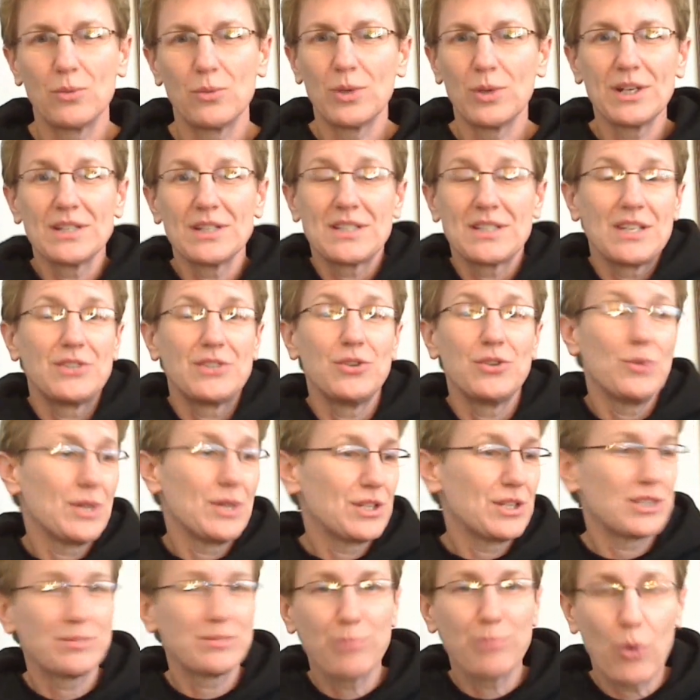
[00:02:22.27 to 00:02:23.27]
And what is he
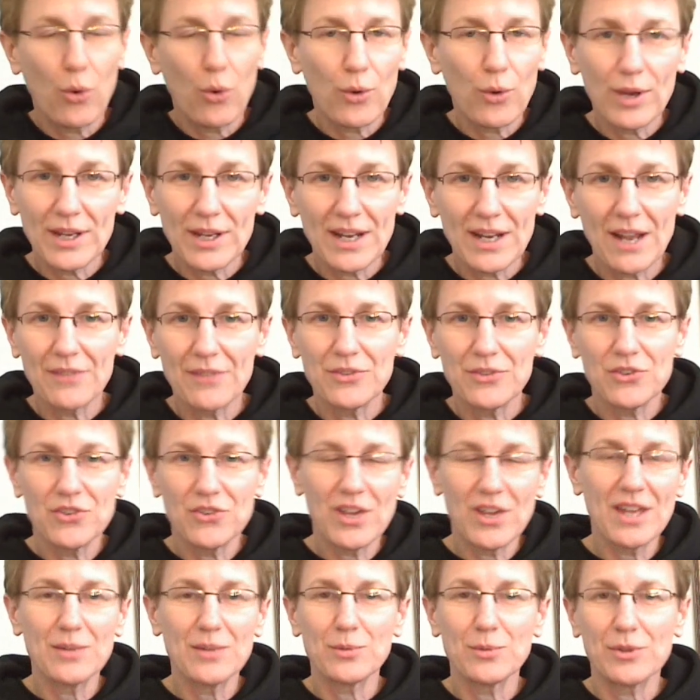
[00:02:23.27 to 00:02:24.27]
doing? Just pouring it out in the
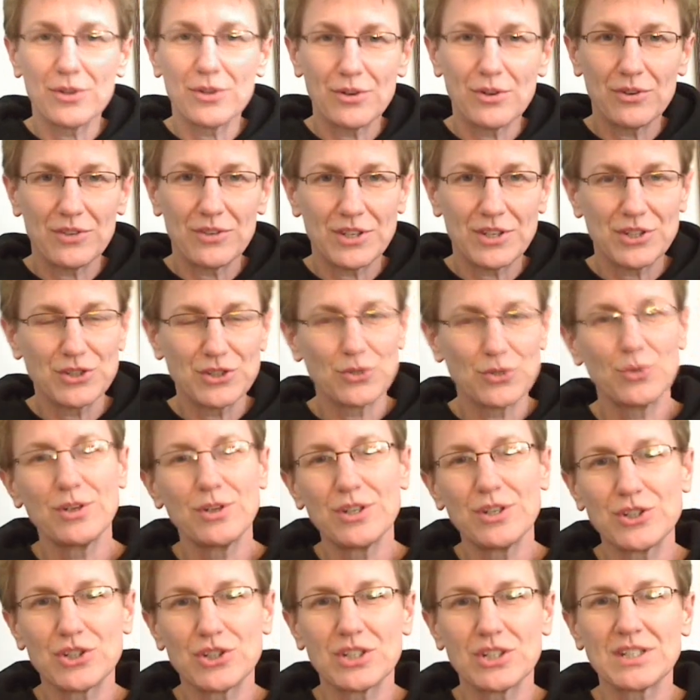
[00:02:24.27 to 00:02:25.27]
sand where there are these
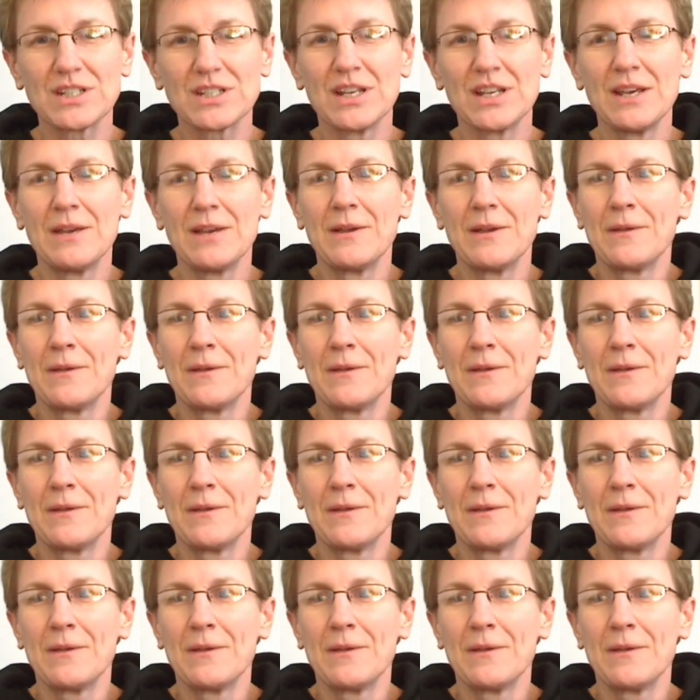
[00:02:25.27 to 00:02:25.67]
shortages.